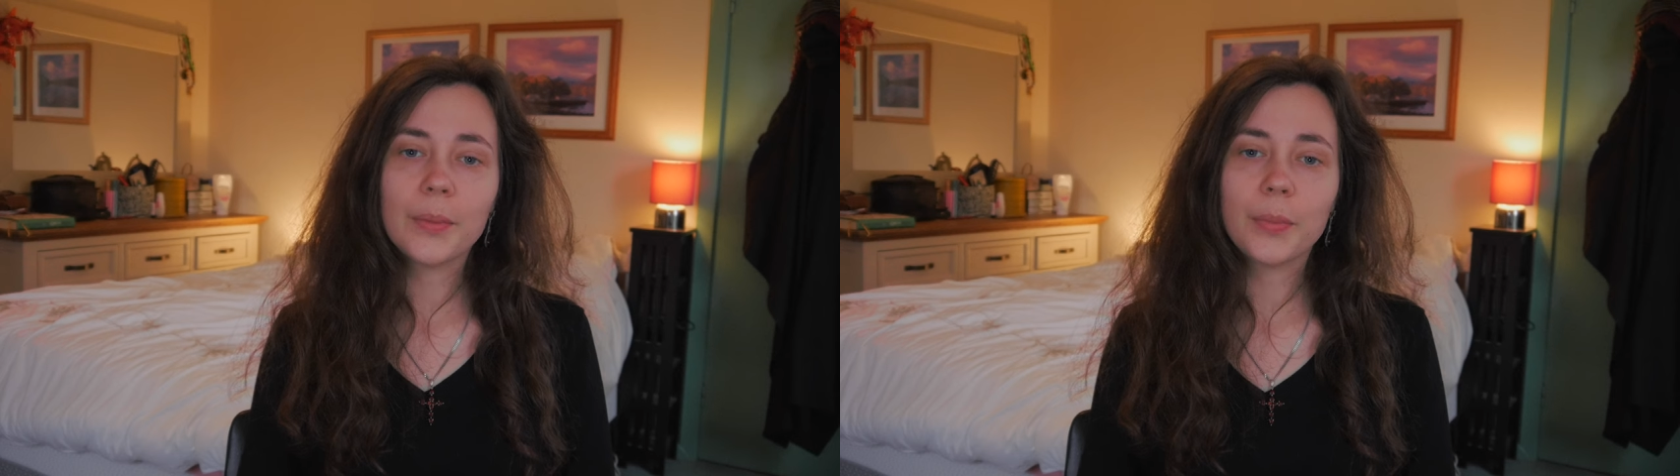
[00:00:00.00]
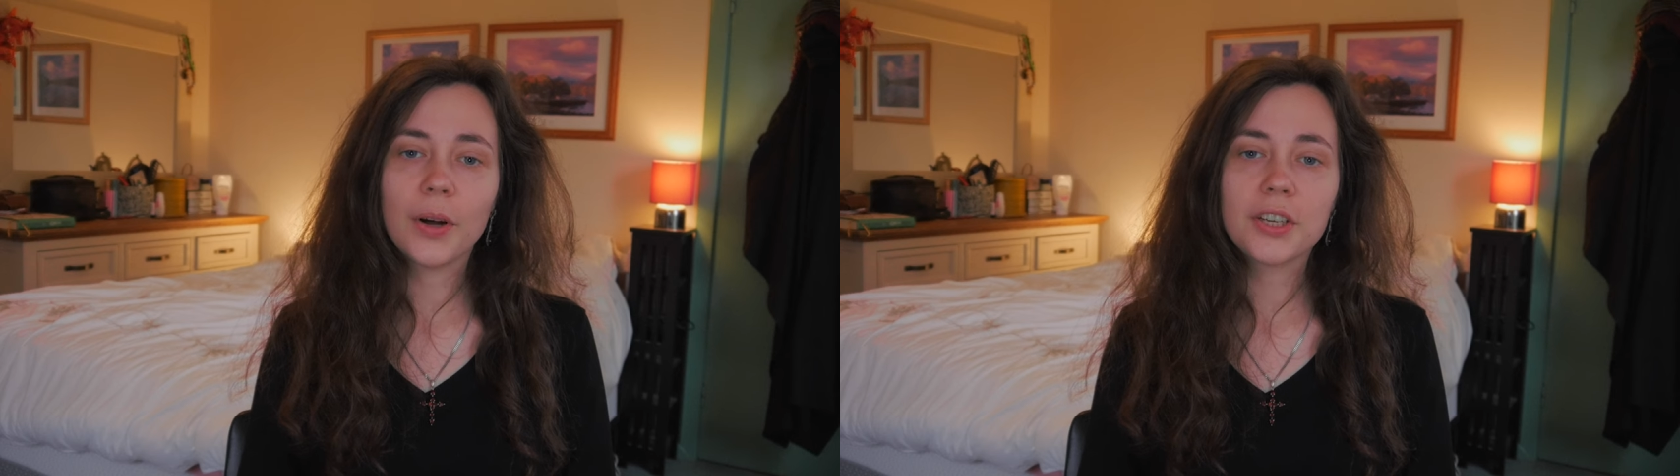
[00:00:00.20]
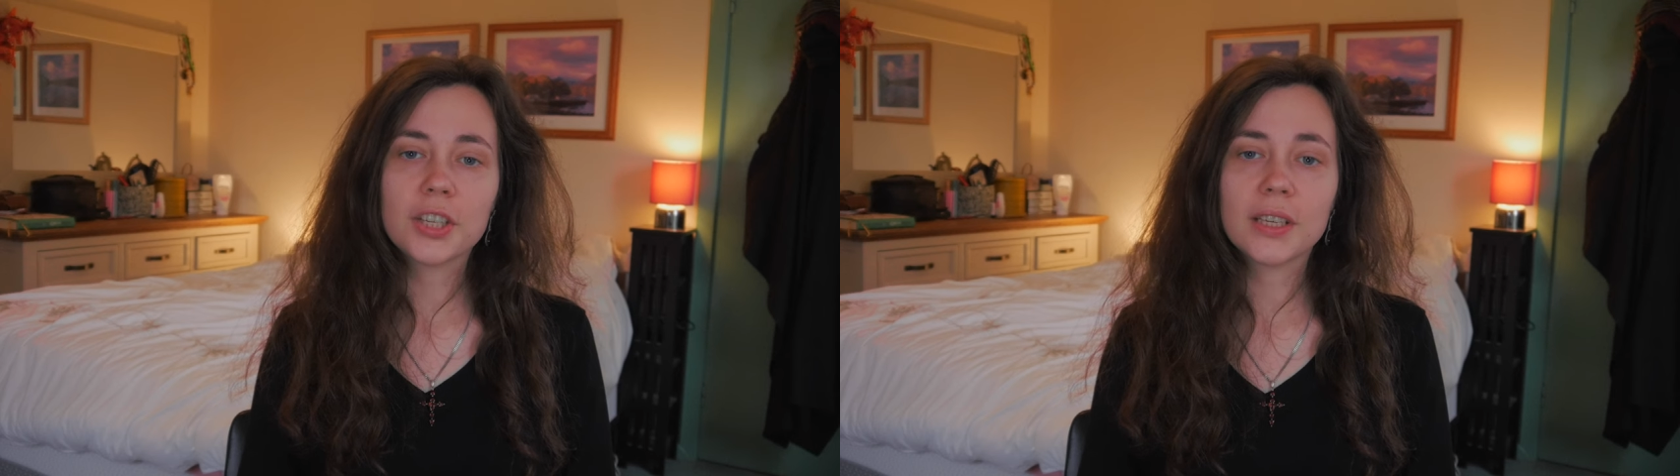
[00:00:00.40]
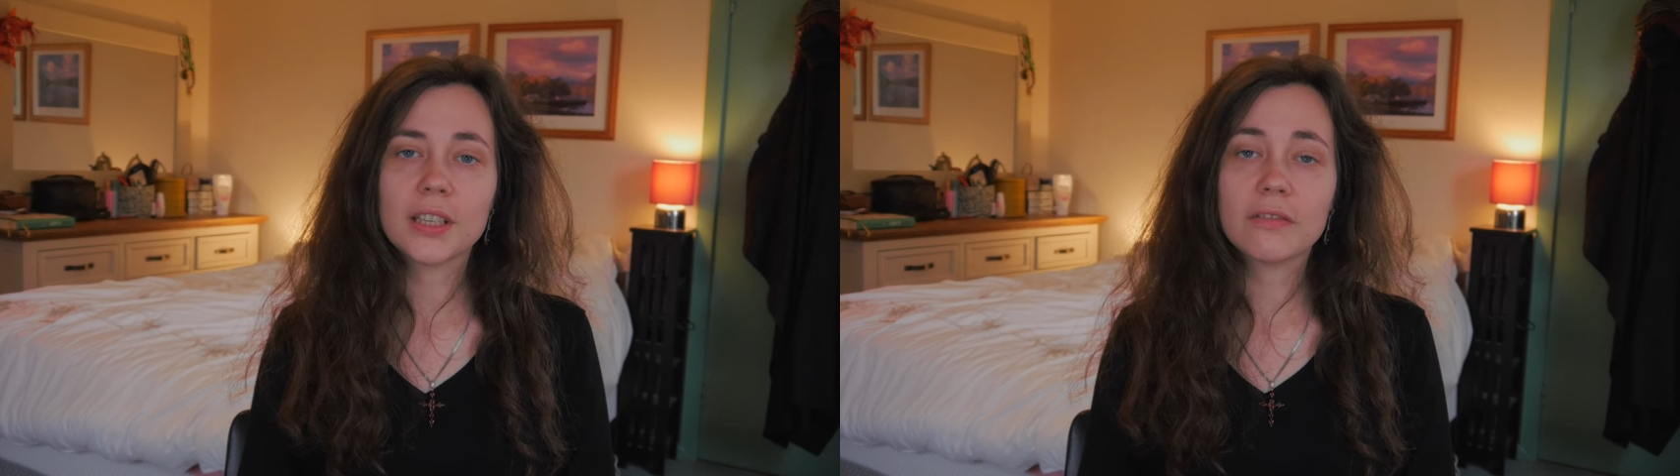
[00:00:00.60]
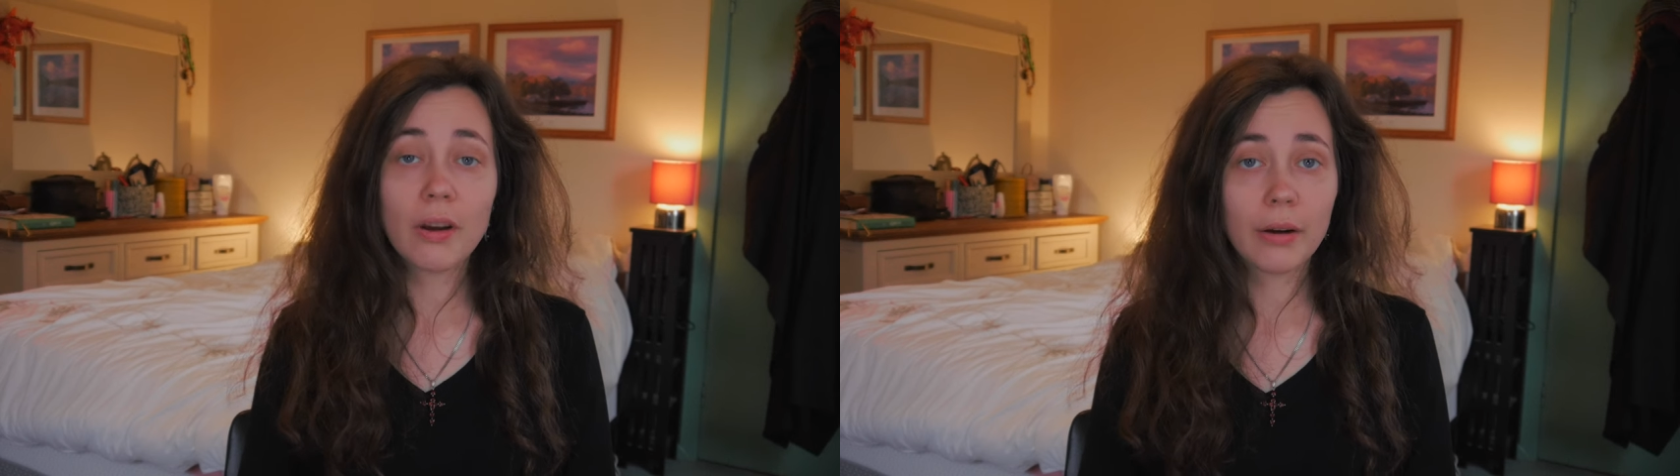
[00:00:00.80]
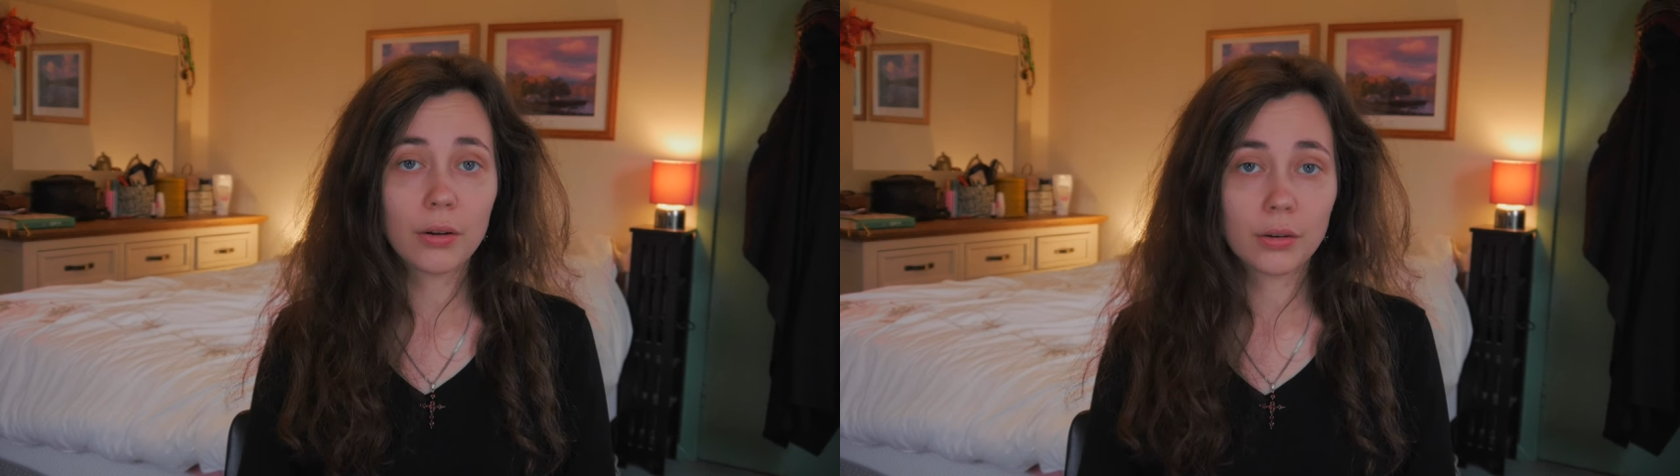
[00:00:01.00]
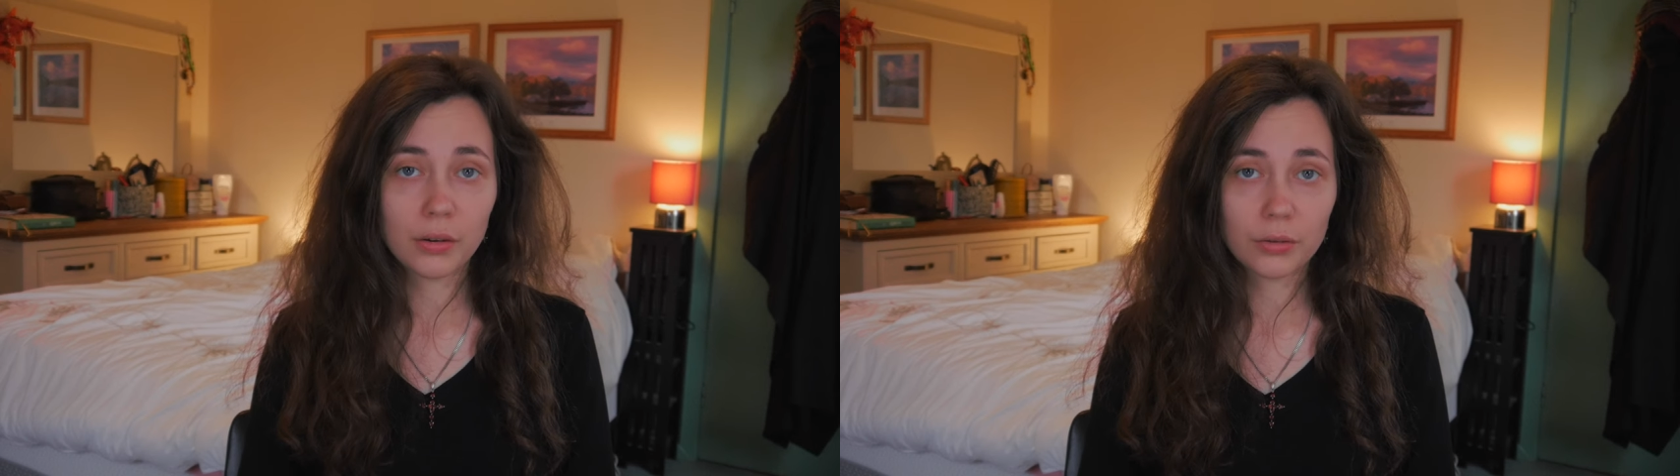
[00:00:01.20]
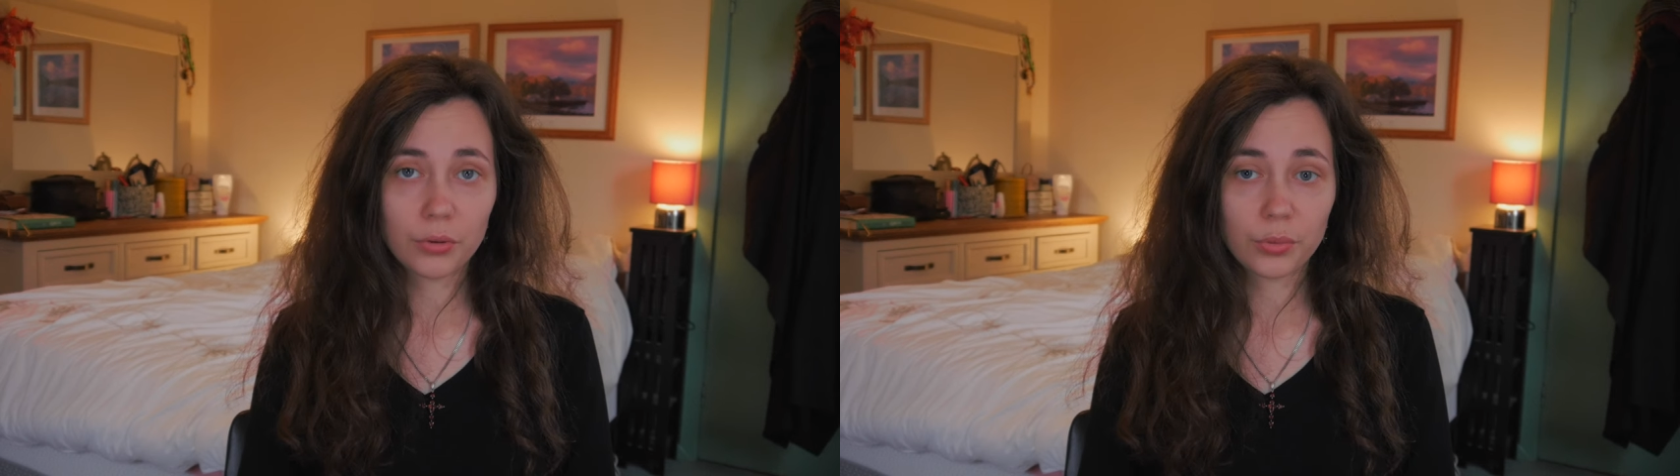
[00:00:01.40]
Burgess is very good at
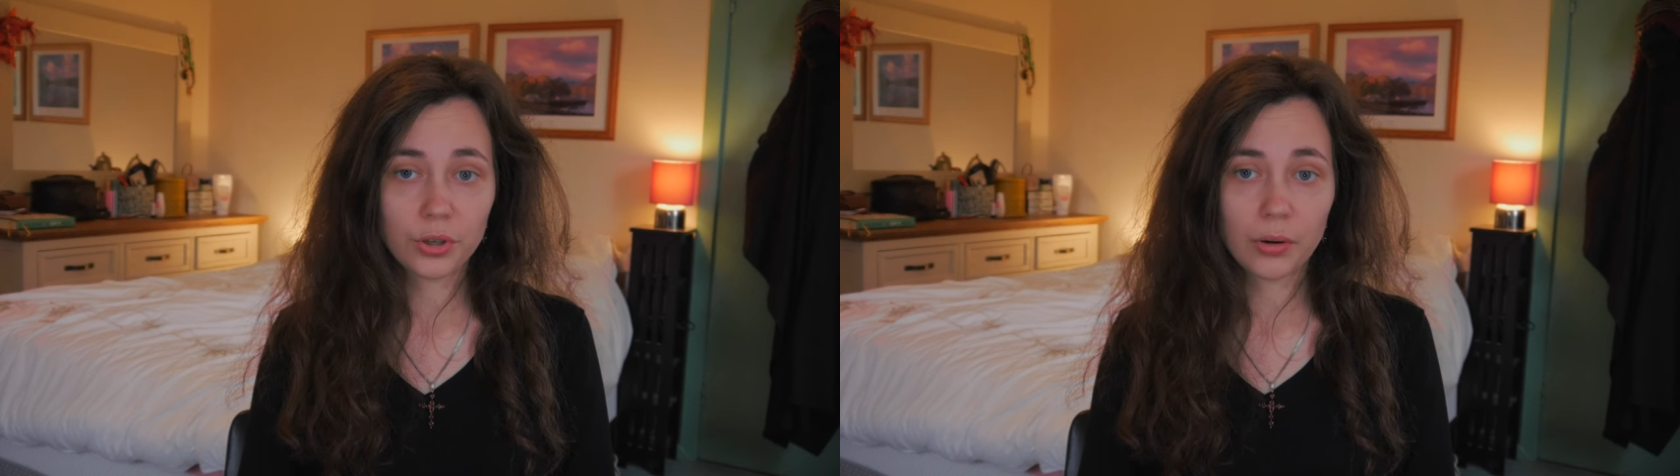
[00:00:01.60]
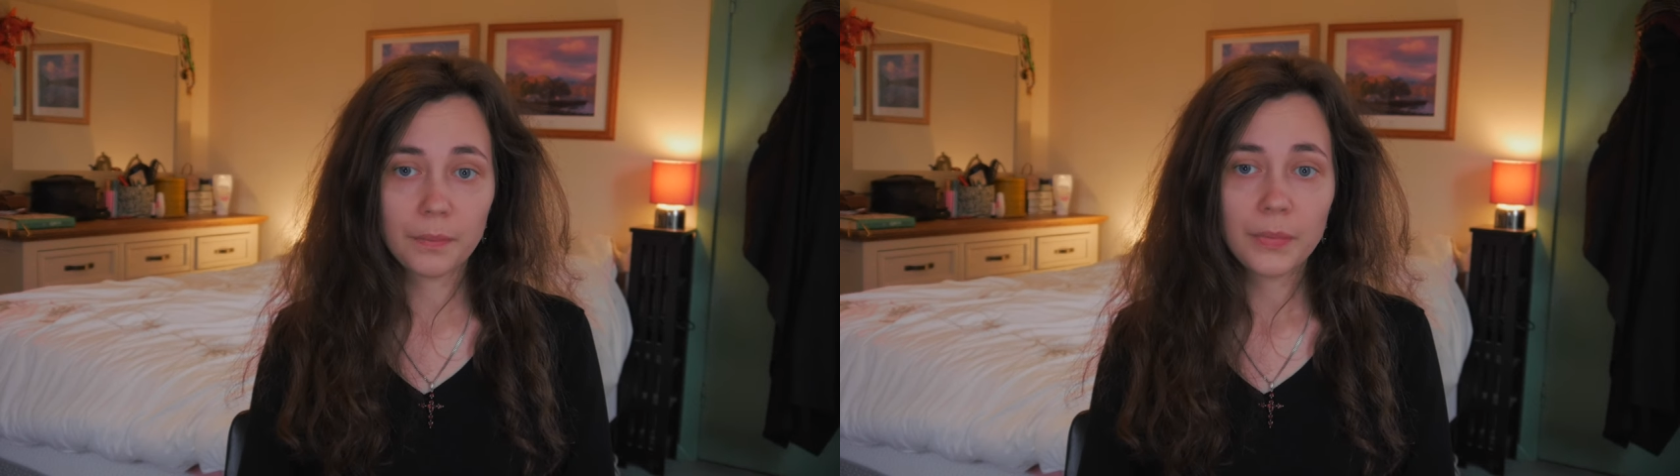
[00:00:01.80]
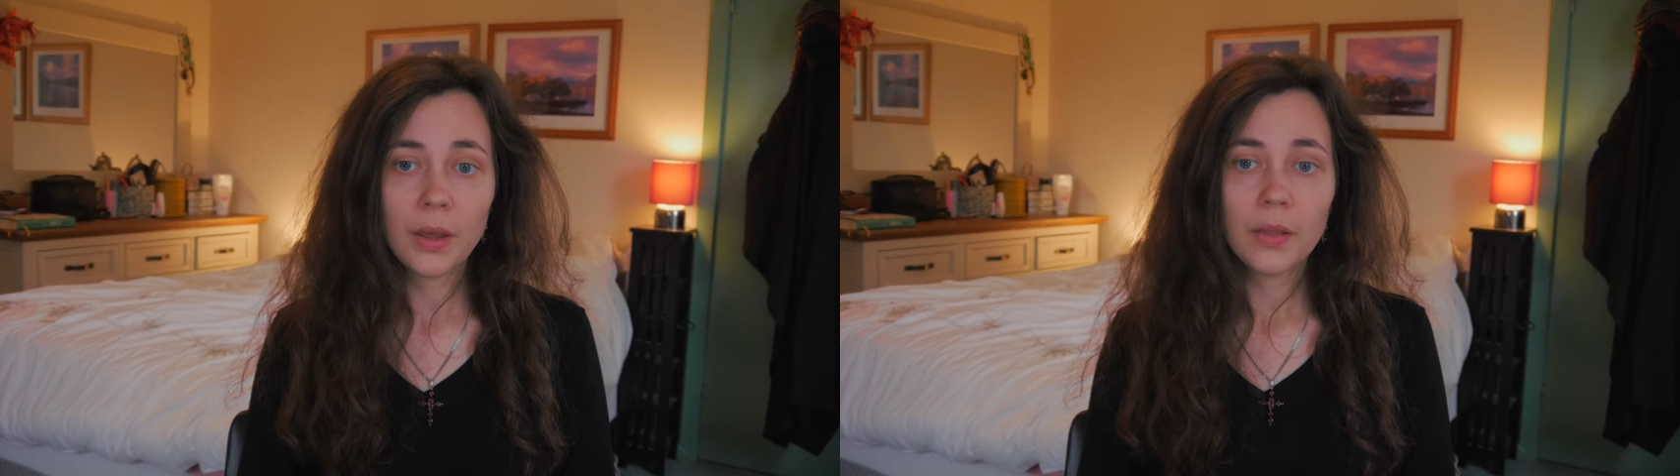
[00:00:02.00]
description.